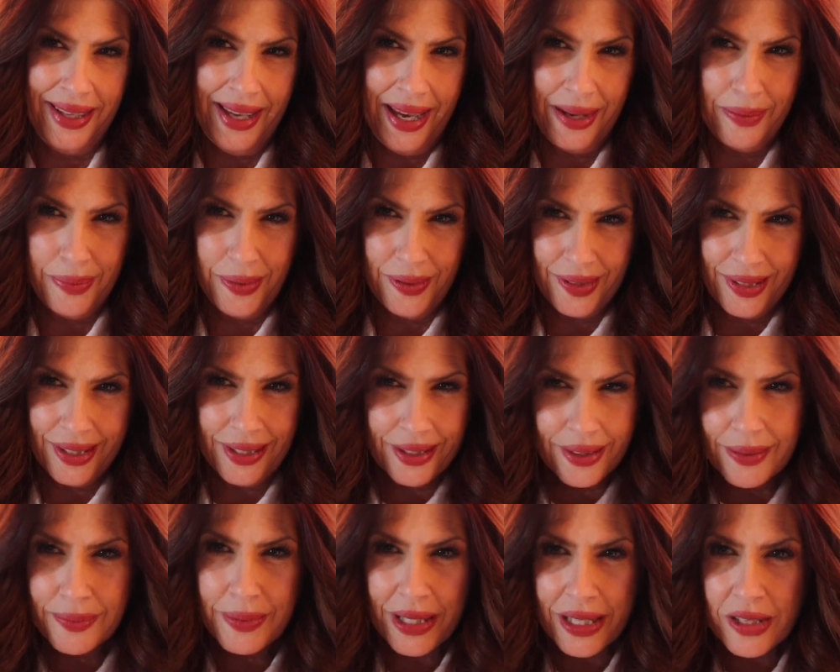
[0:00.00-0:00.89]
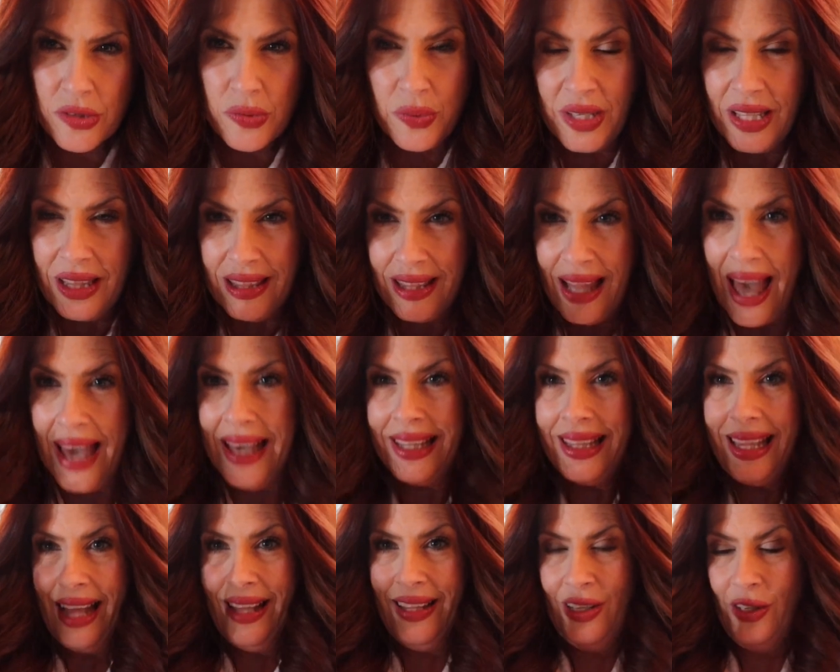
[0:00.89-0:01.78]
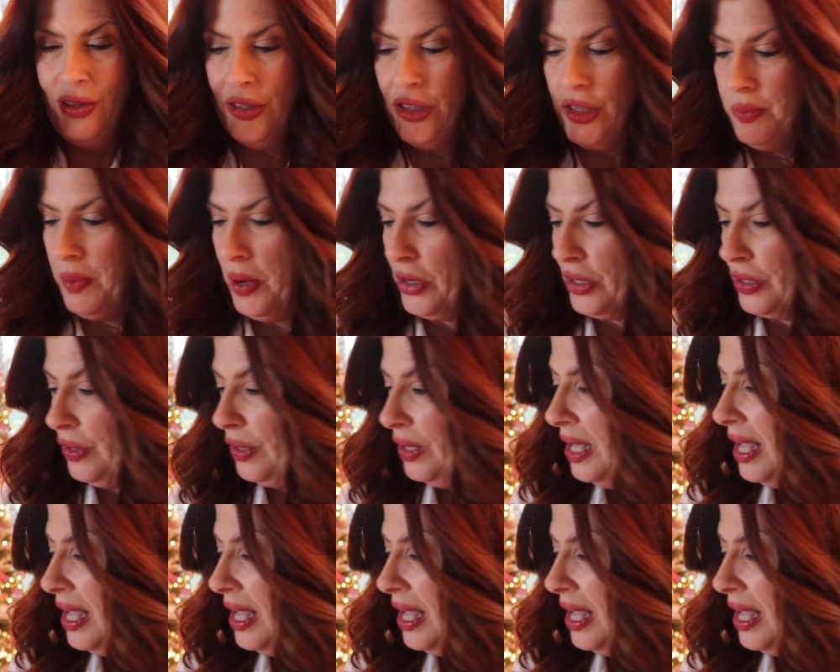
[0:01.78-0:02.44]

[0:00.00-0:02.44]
edible glitter because we like that little sparkle.